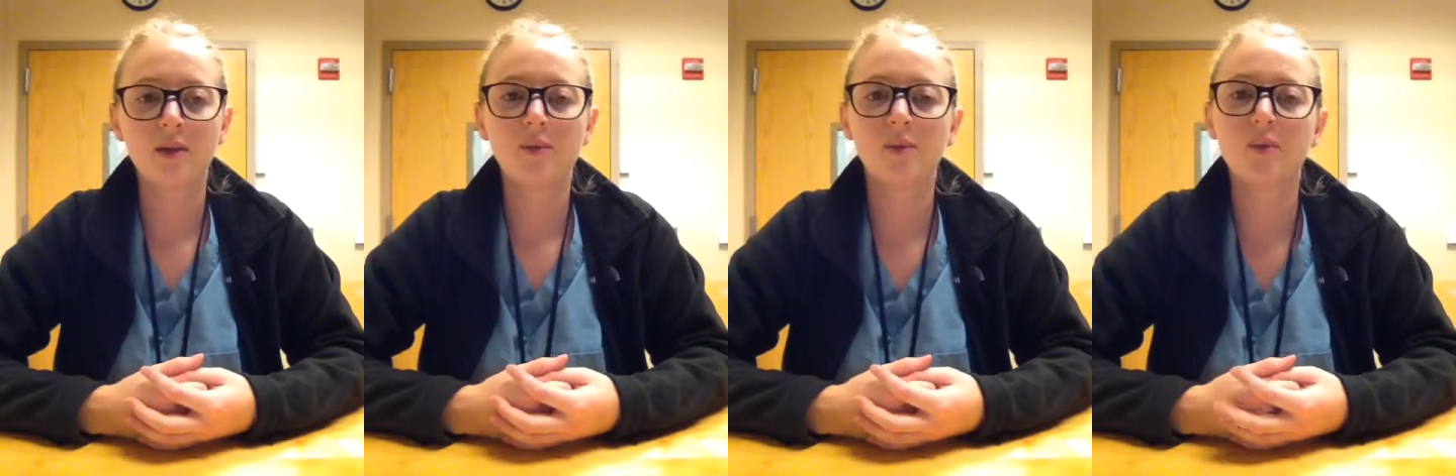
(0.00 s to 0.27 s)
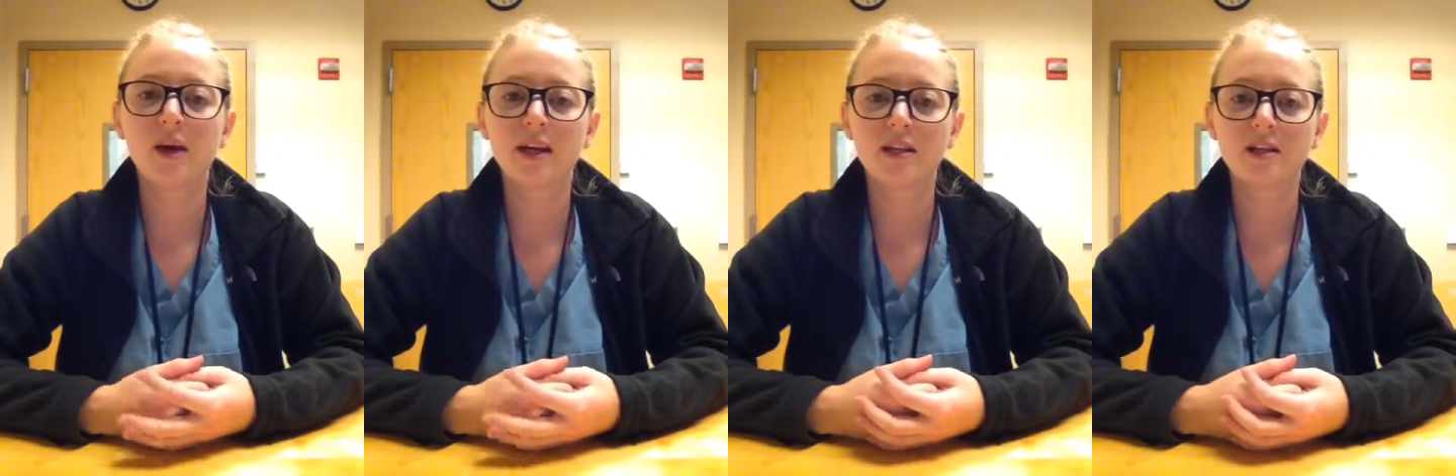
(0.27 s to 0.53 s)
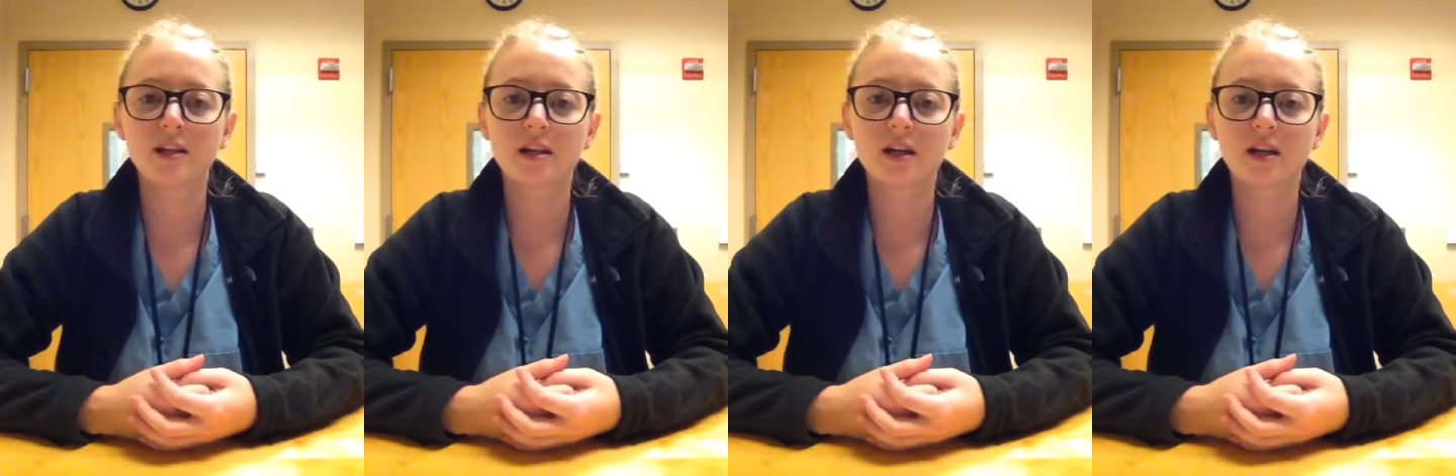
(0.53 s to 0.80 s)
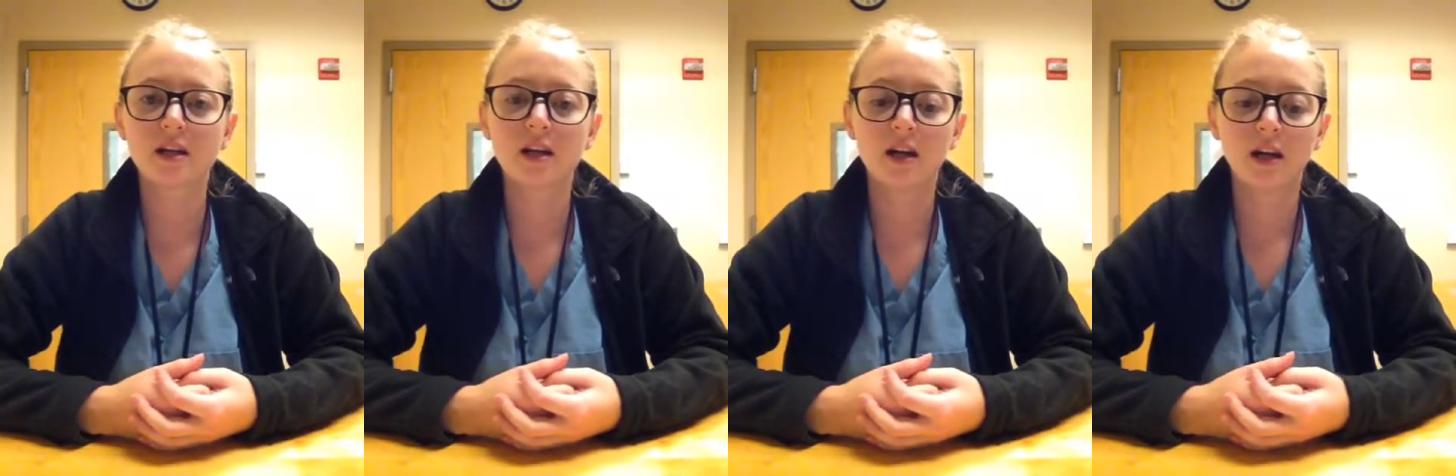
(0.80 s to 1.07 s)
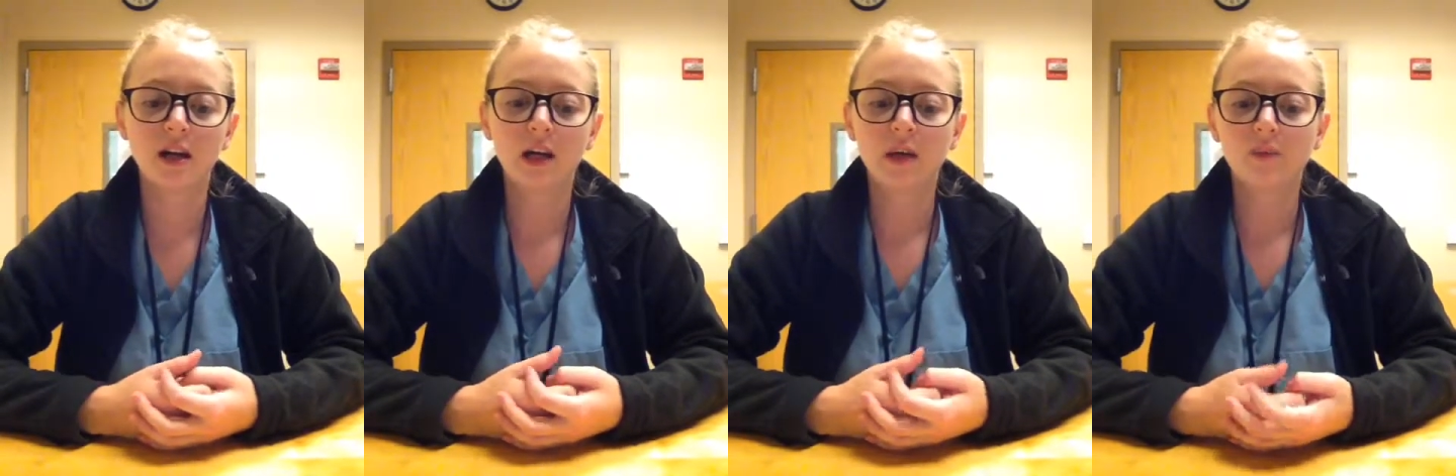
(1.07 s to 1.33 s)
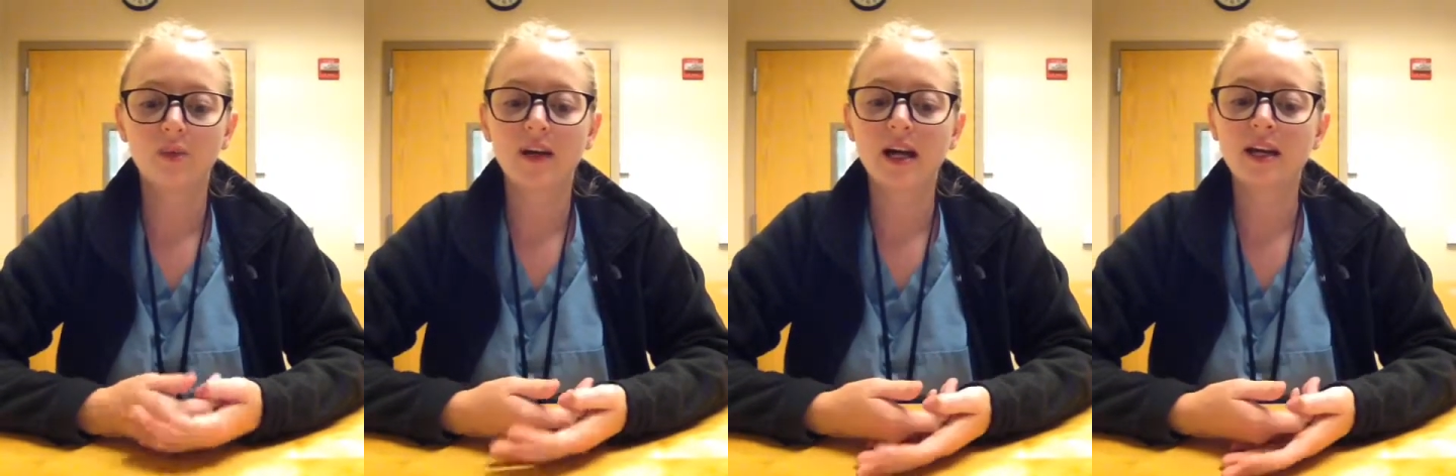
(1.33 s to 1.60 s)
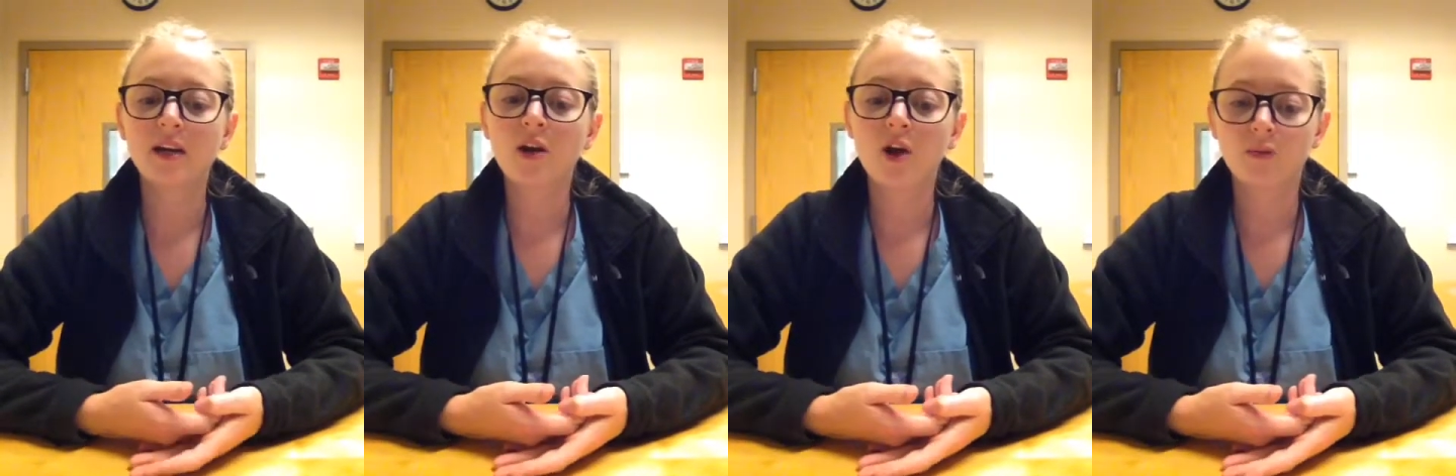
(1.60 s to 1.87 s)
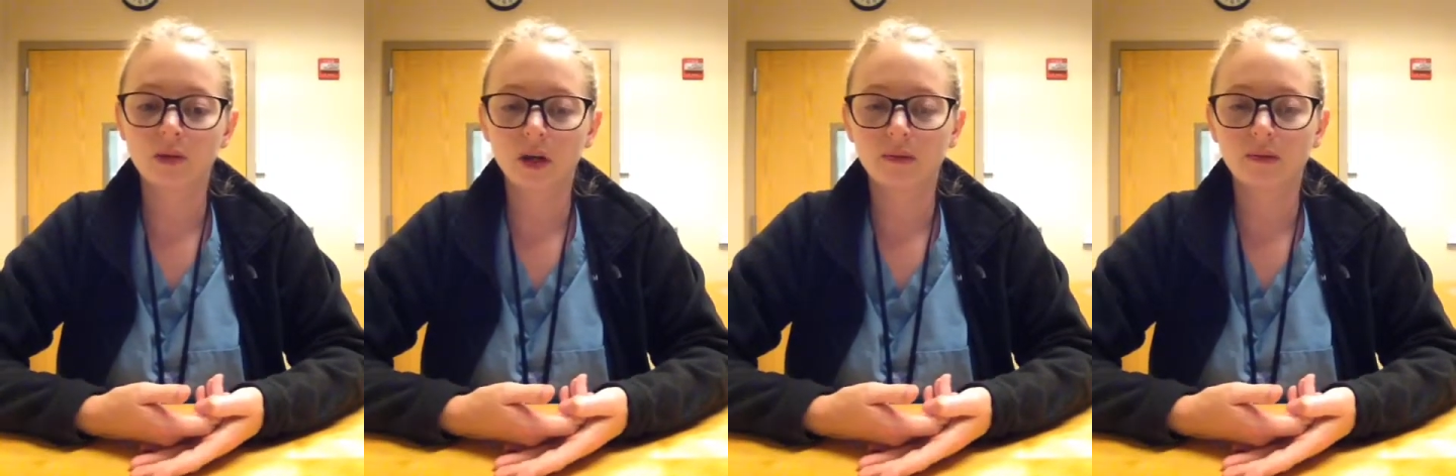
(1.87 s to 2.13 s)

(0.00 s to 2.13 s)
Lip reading: When you're providing homework